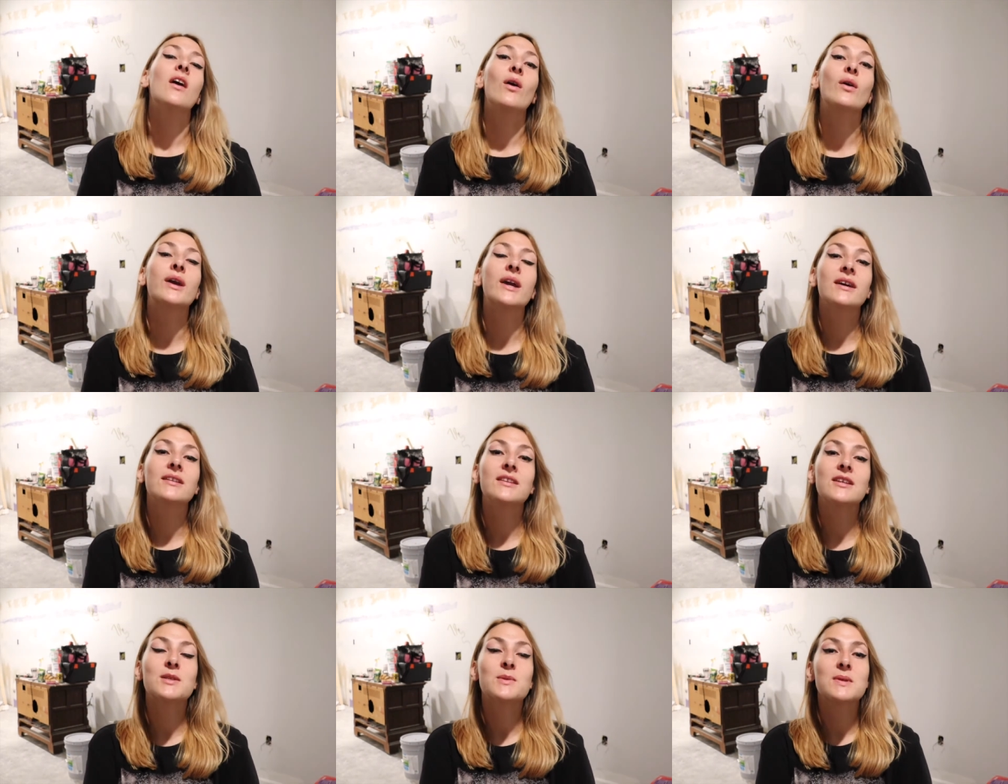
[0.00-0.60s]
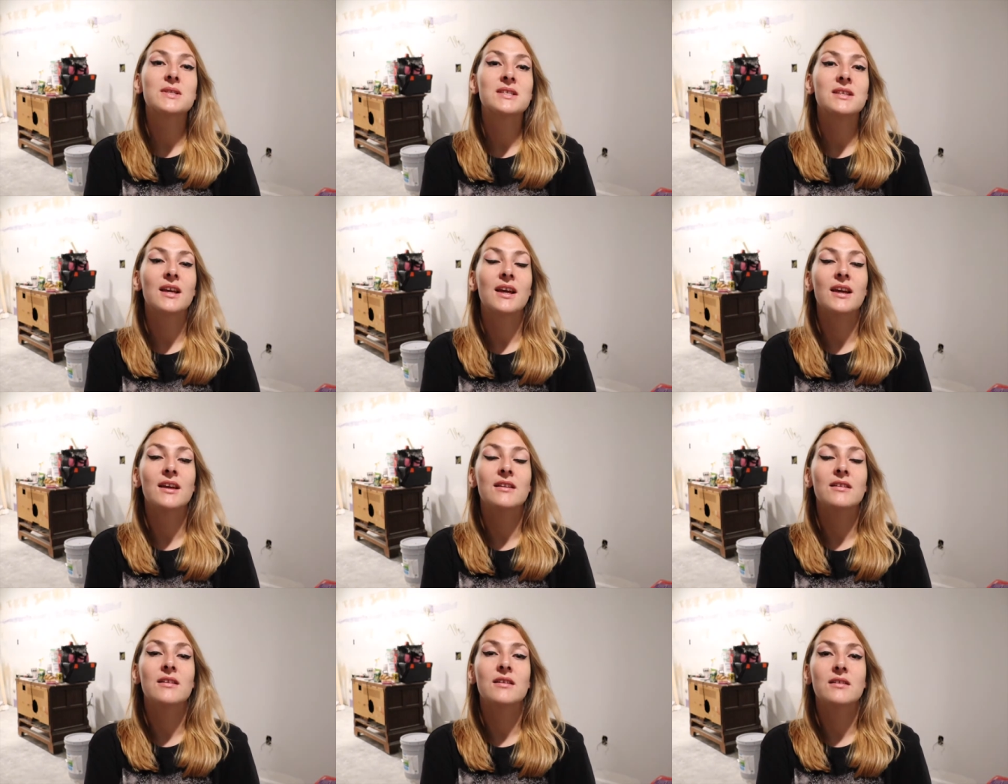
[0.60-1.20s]
okay, this was
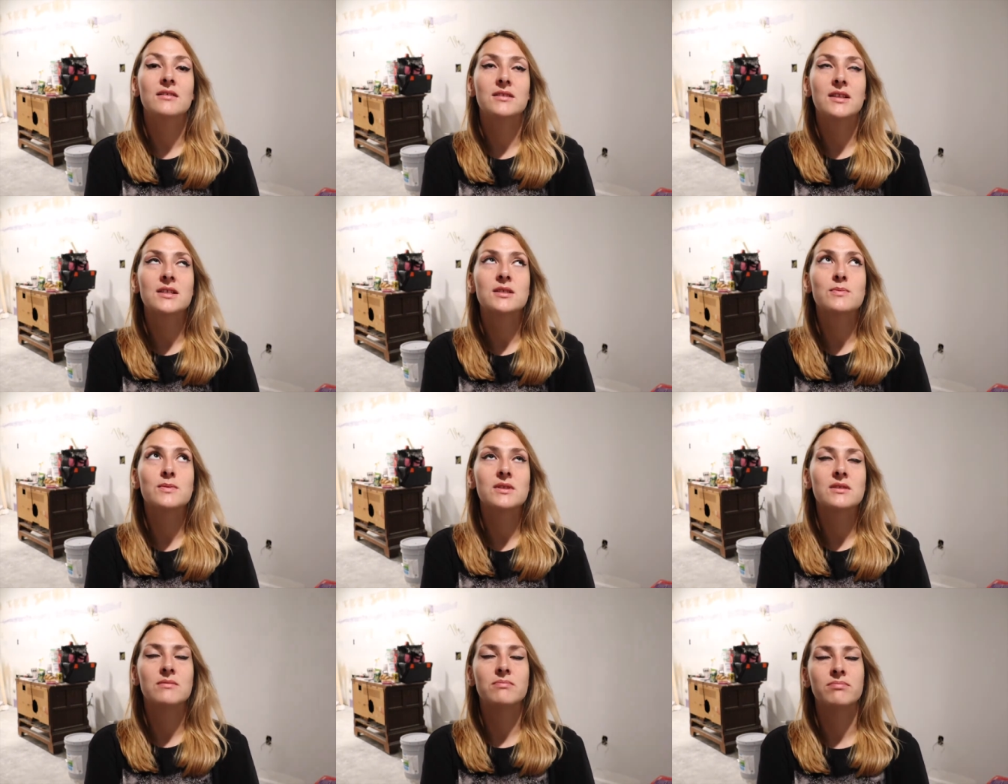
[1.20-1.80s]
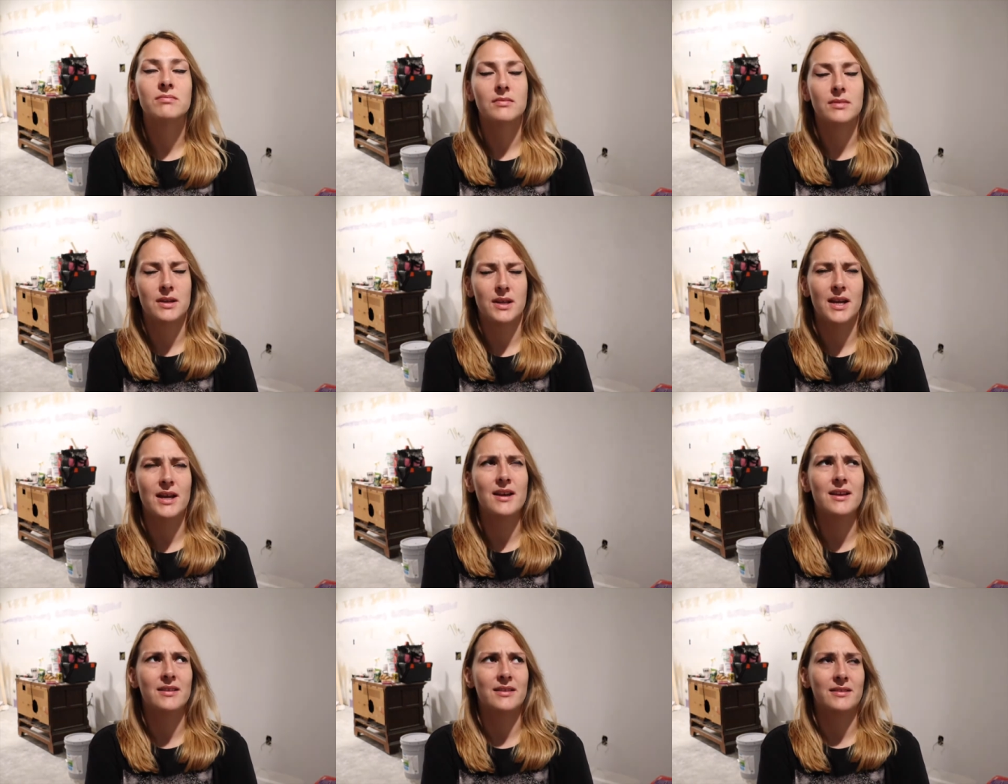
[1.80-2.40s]
it. This was
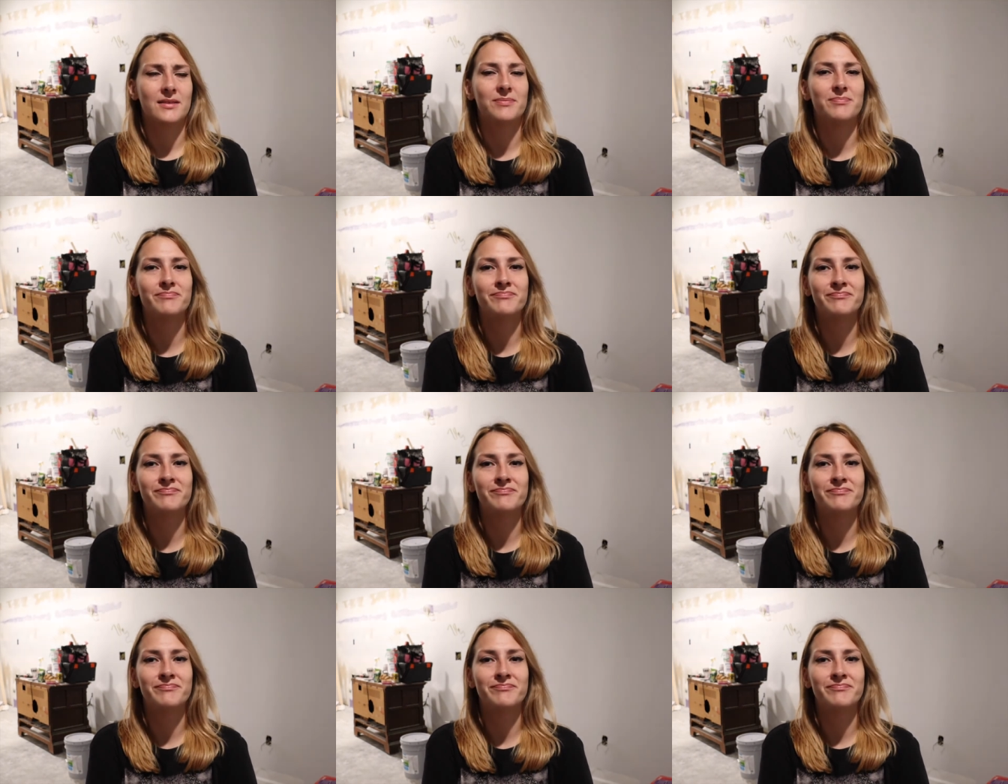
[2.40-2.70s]
it.